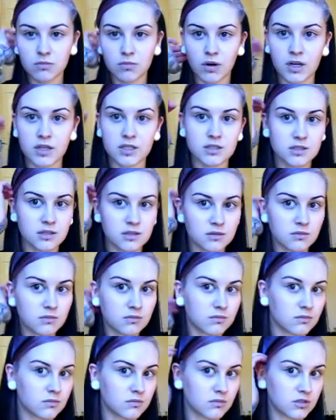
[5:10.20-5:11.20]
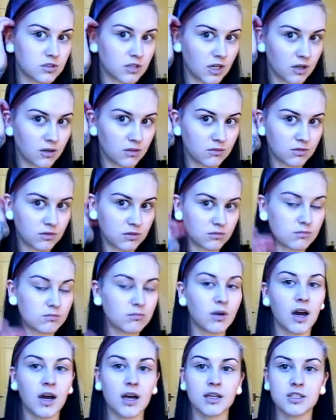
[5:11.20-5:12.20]
press down and
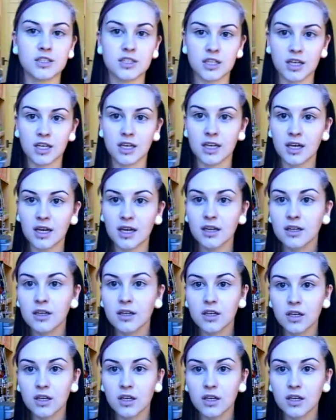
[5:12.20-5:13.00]
behind your ear.